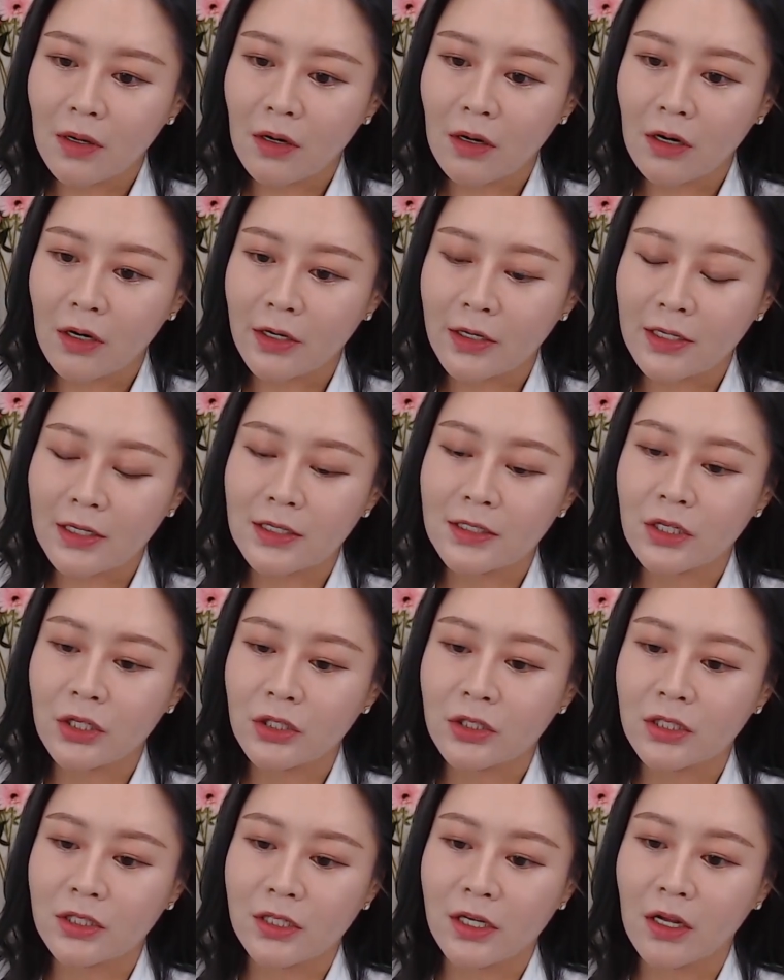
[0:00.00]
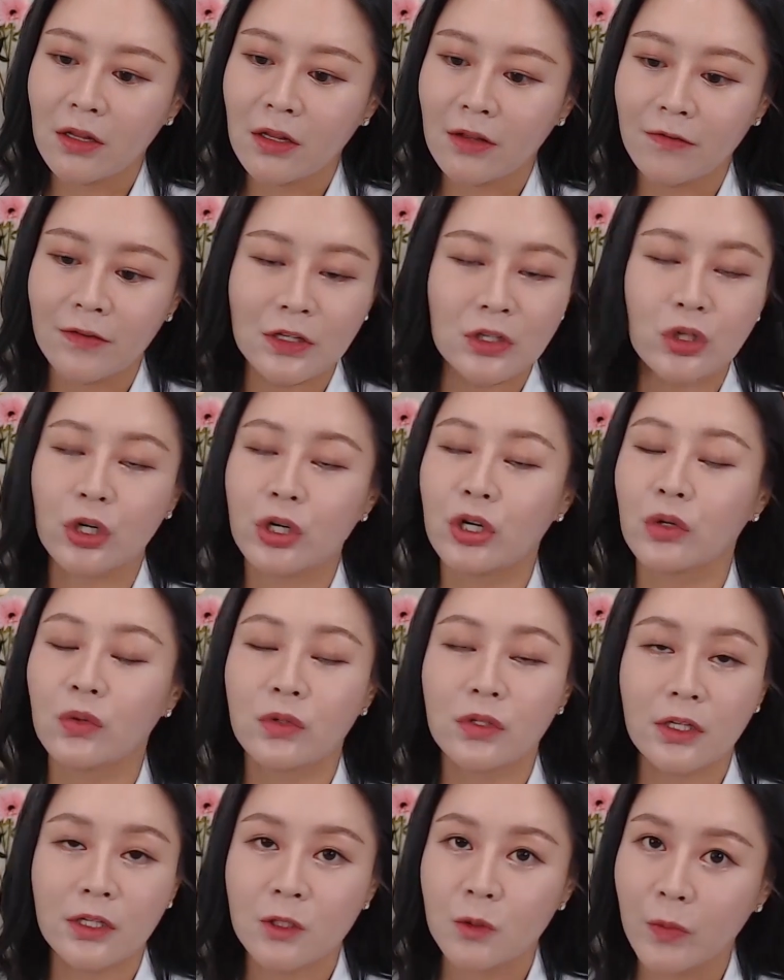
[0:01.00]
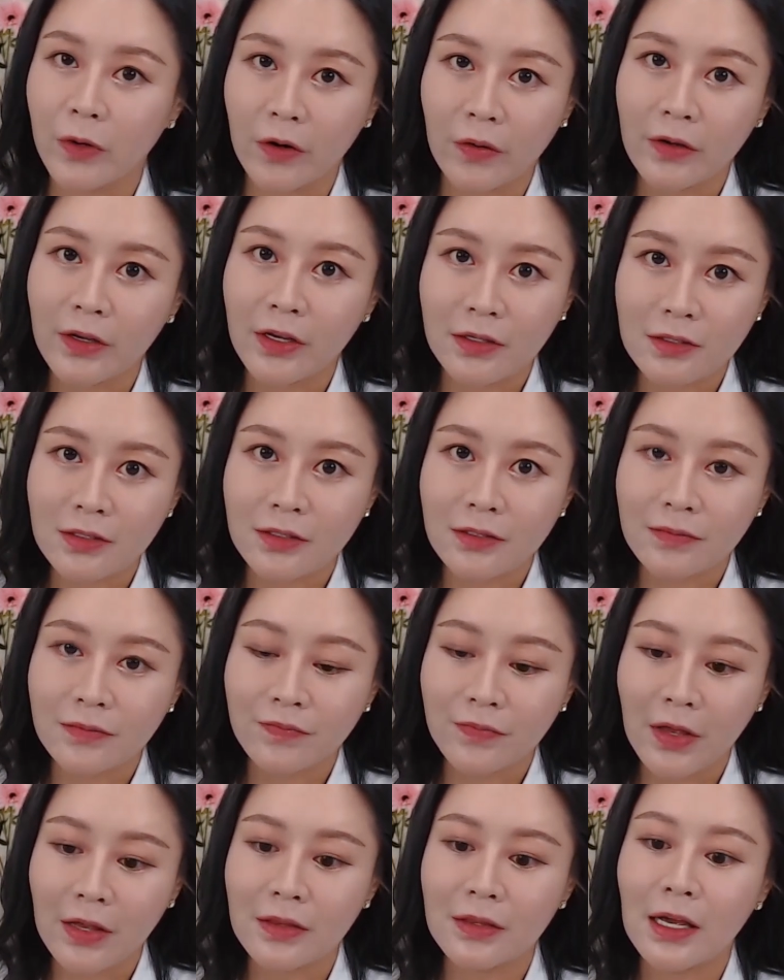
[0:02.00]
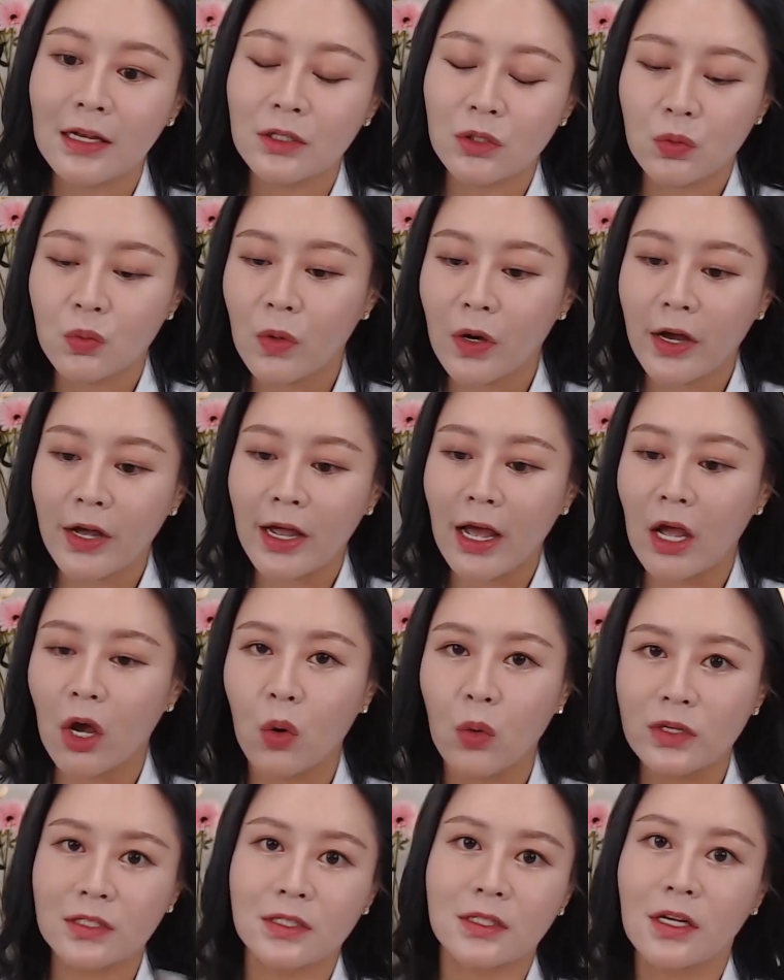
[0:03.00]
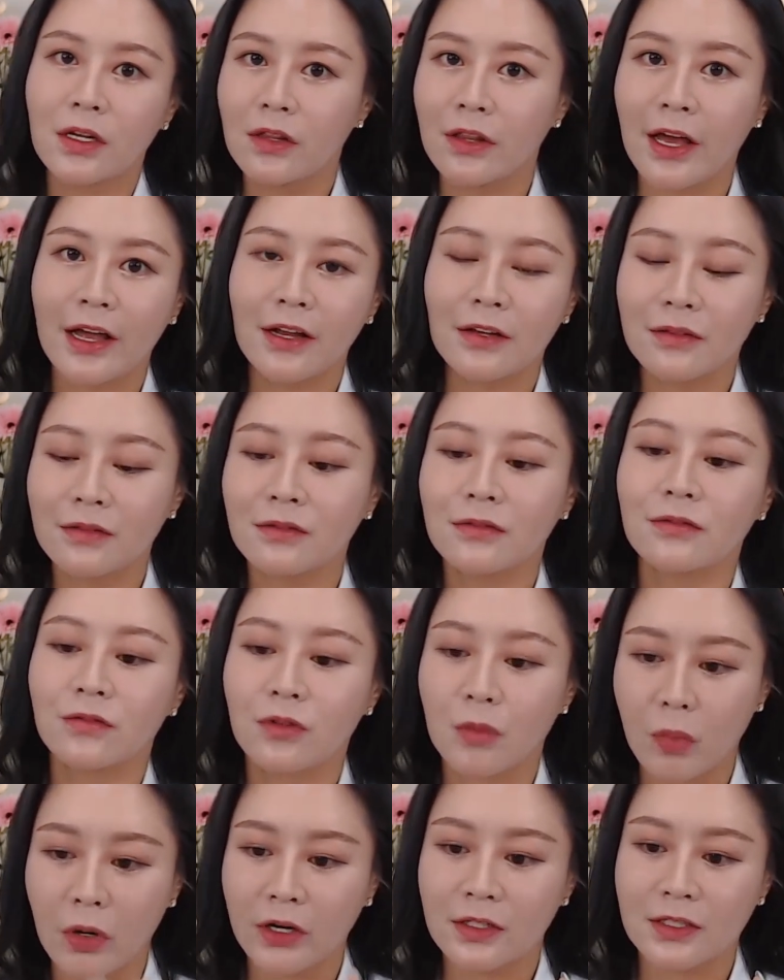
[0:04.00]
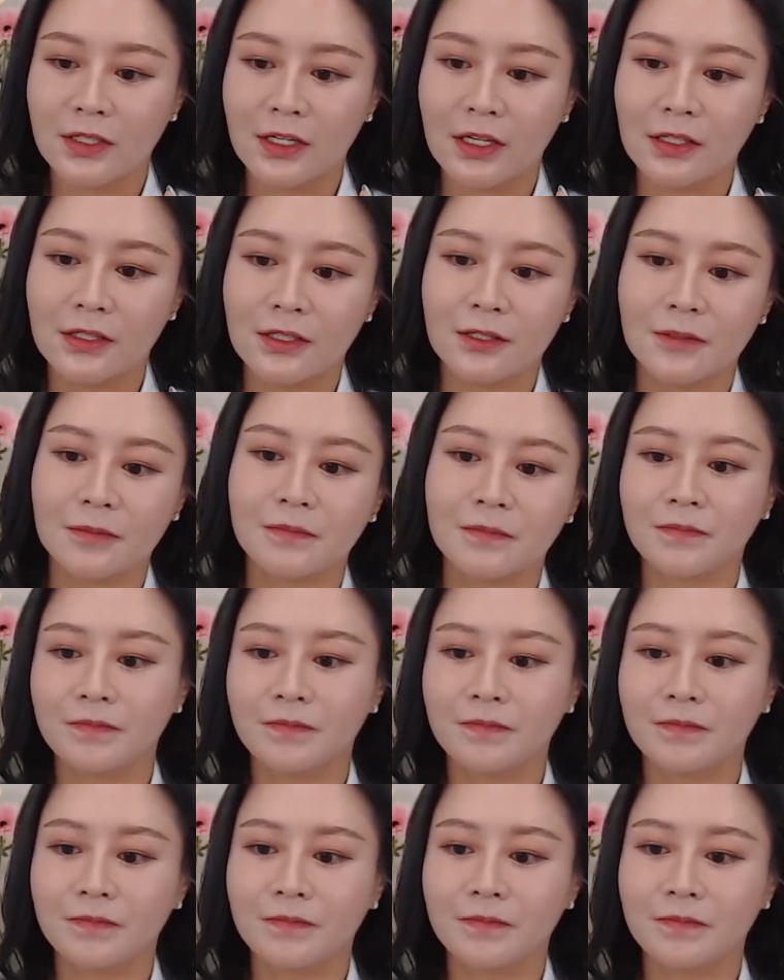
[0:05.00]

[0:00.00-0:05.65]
are easier to tell if it's your own experience. And that's why I always tell that for part 6.